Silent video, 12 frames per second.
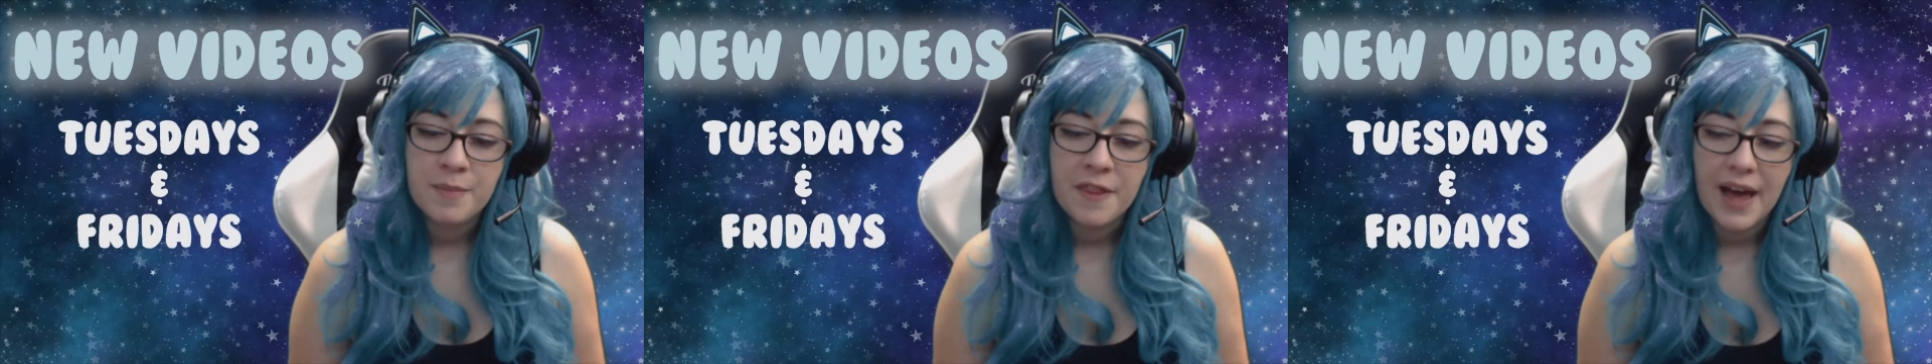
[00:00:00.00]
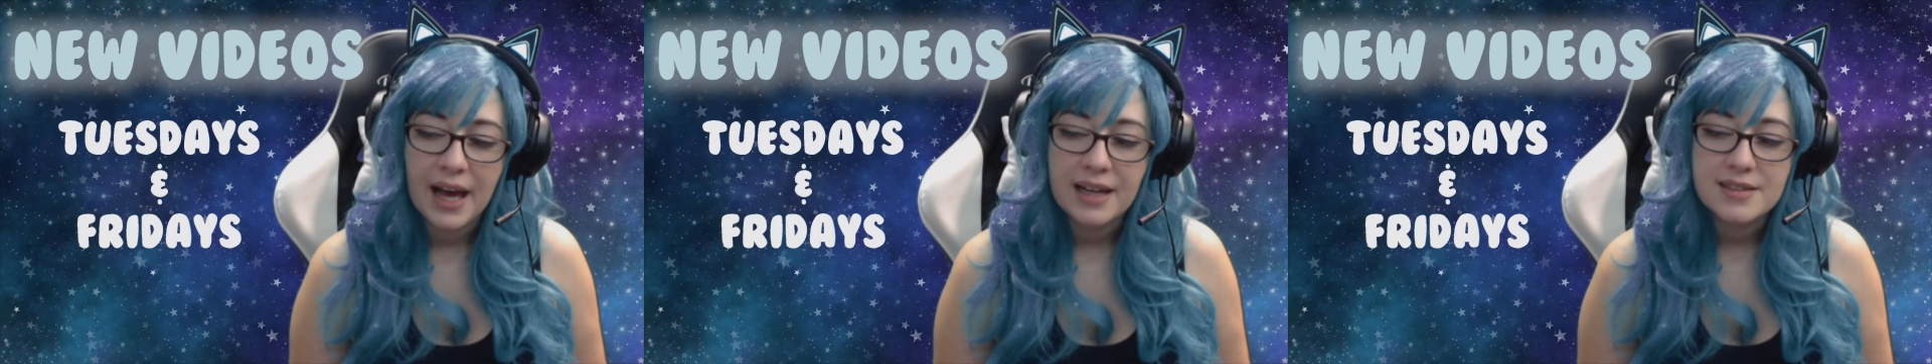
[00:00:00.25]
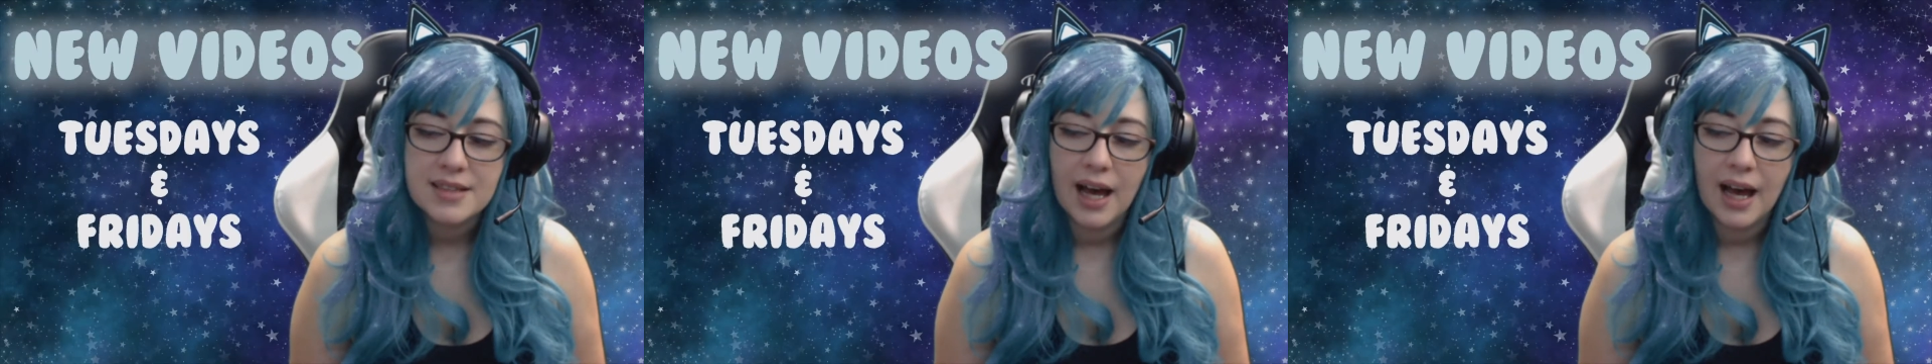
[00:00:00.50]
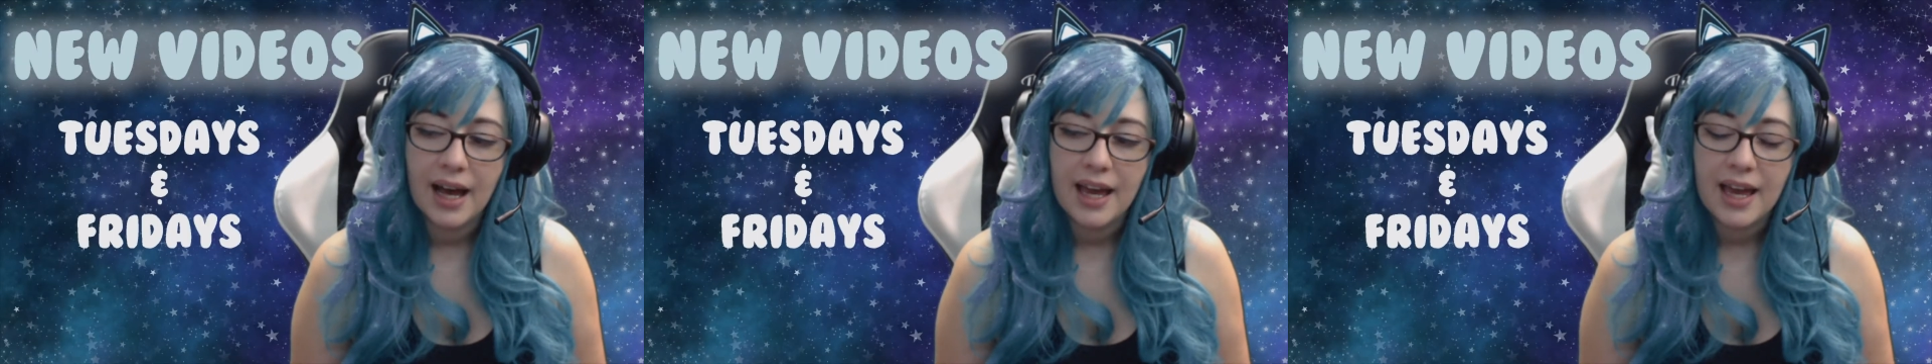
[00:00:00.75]
that,
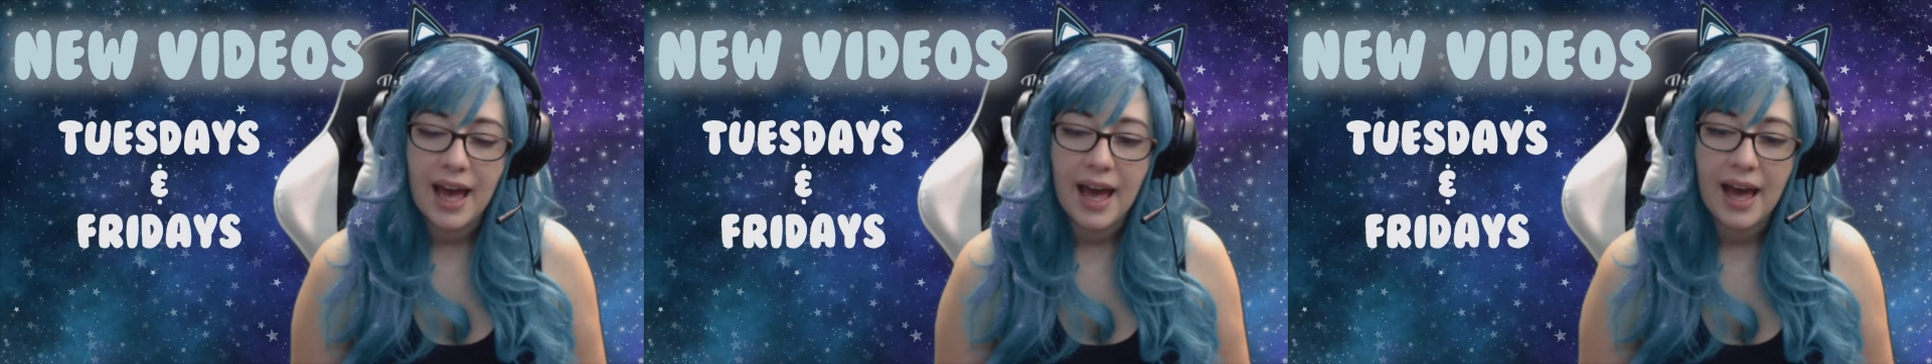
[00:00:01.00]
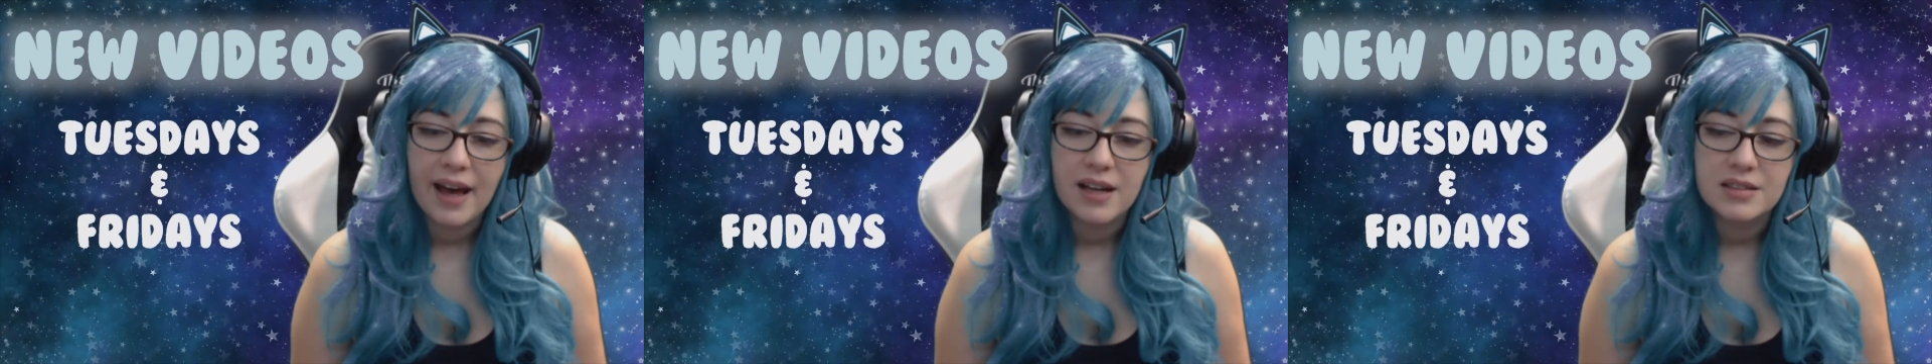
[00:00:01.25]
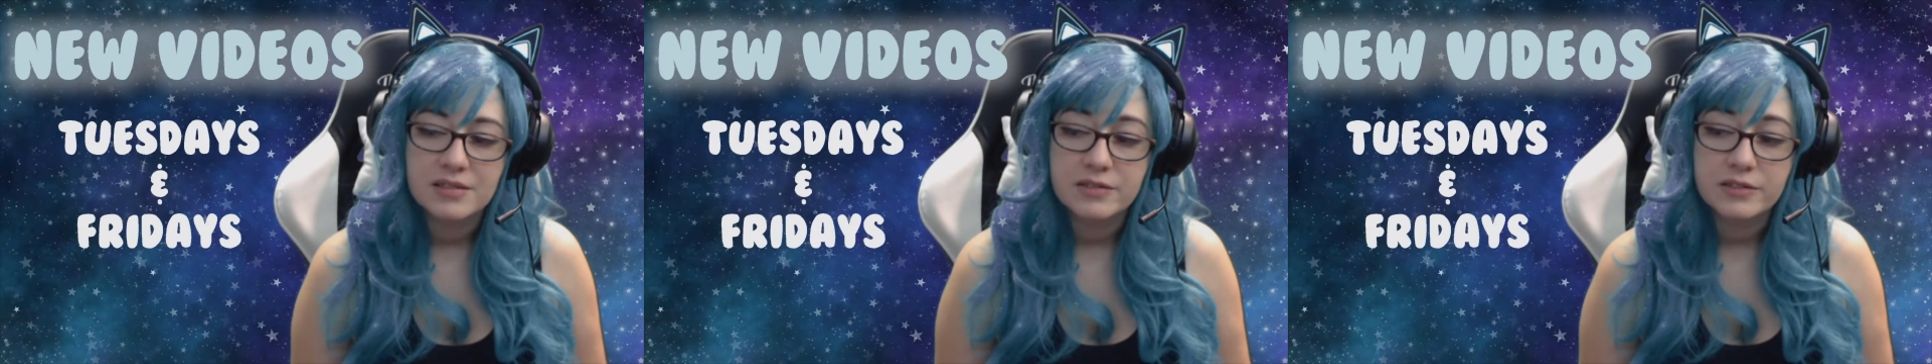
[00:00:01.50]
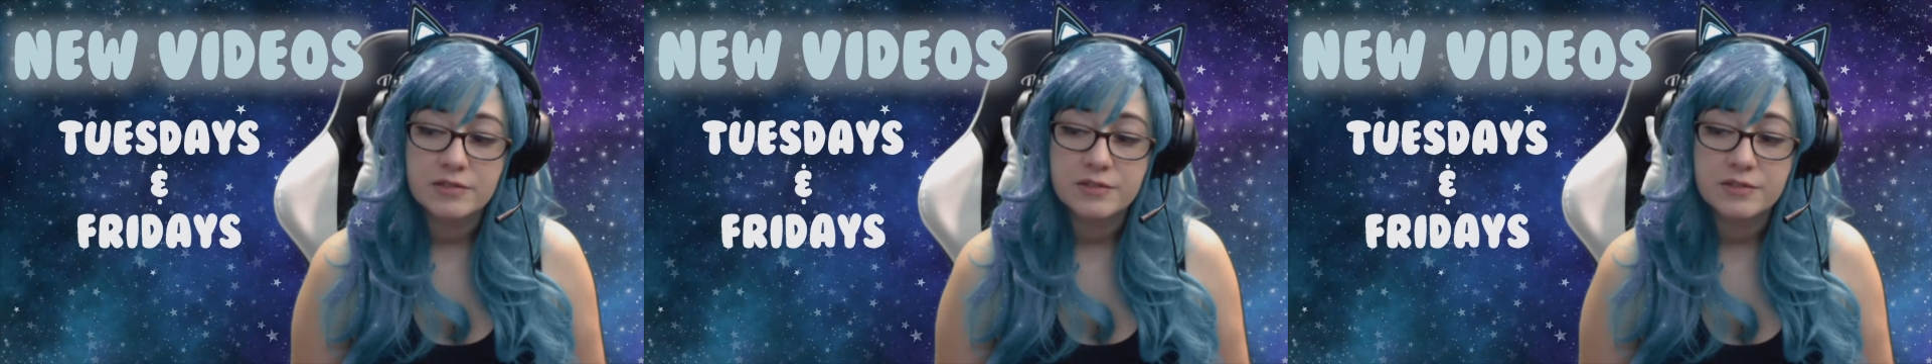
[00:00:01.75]
I have